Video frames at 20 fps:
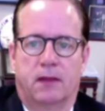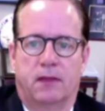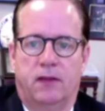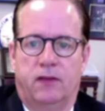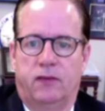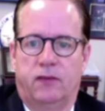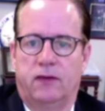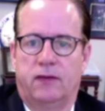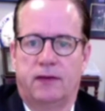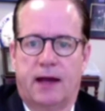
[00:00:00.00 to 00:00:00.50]

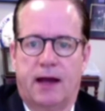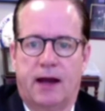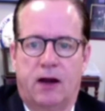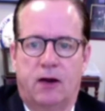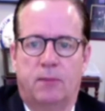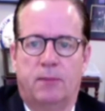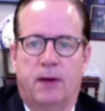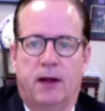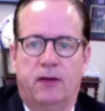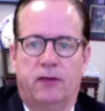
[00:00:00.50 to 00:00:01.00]
this
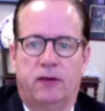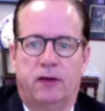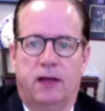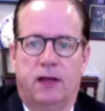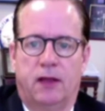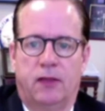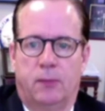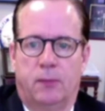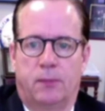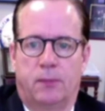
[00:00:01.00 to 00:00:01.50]
entire
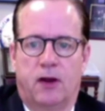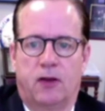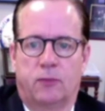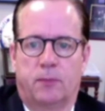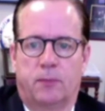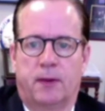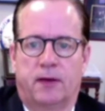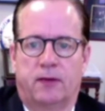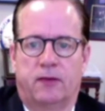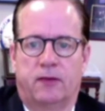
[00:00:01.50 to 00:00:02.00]
budget and the
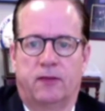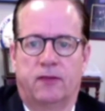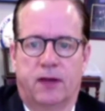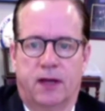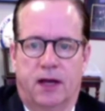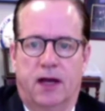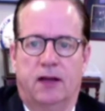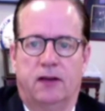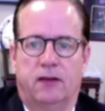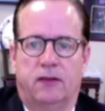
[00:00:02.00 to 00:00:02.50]
prospects of
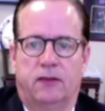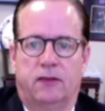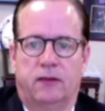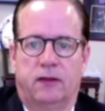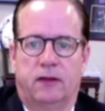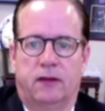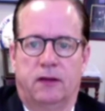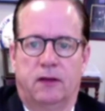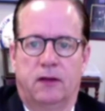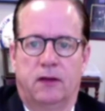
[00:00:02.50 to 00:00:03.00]
cuts
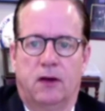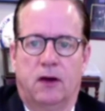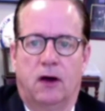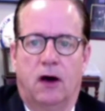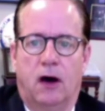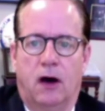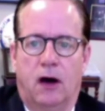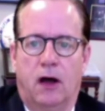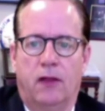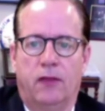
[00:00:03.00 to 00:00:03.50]

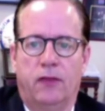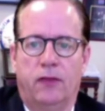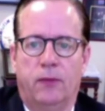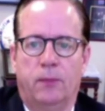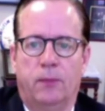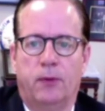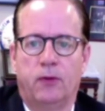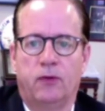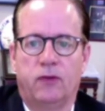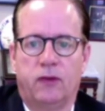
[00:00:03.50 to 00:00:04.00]
on the
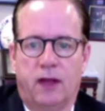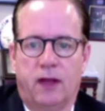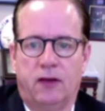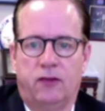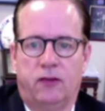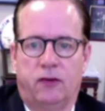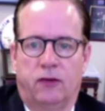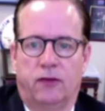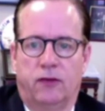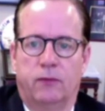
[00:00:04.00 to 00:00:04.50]

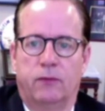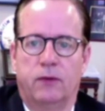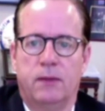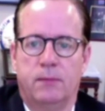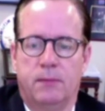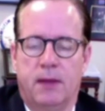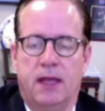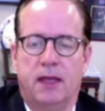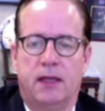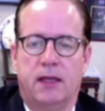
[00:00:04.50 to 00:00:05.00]
potential that we
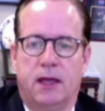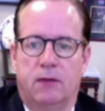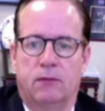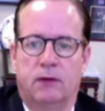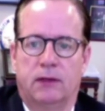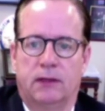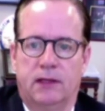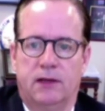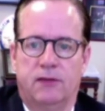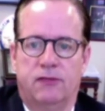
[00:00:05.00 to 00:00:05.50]
may get
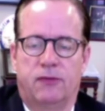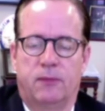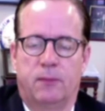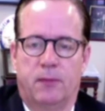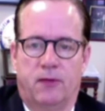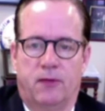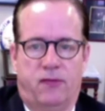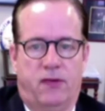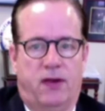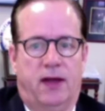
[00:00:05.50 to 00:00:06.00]
relief
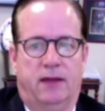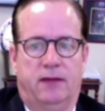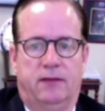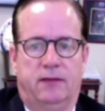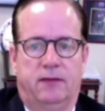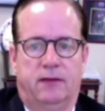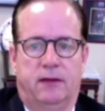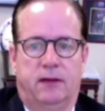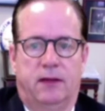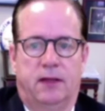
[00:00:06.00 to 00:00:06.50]
from the
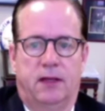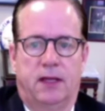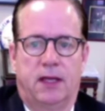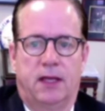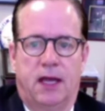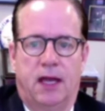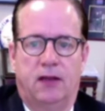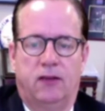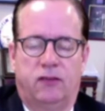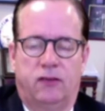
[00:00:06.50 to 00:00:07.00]
feds.
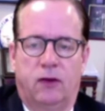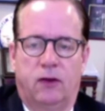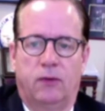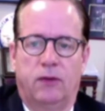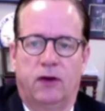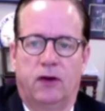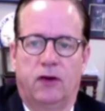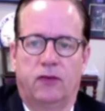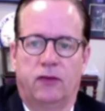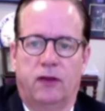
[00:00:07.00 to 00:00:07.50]
And so
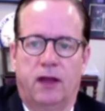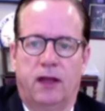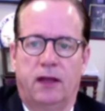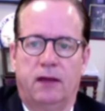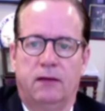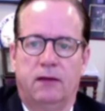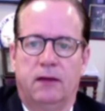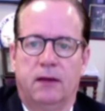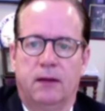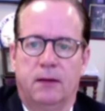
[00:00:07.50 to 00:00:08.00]
there's
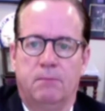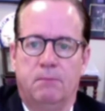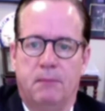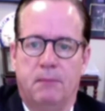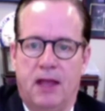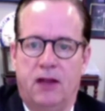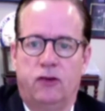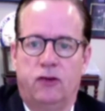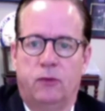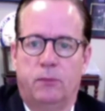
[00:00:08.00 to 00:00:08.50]
a
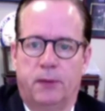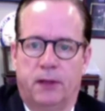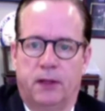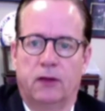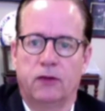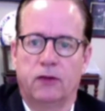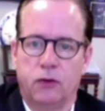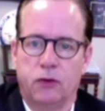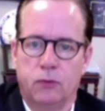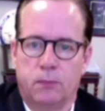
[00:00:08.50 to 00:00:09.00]
major
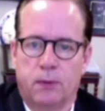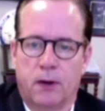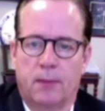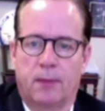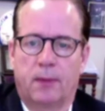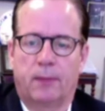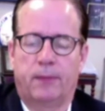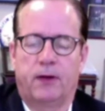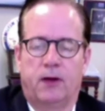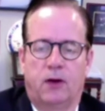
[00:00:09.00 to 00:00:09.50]
bill, you
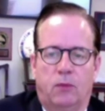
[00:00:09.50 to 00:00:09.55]
probably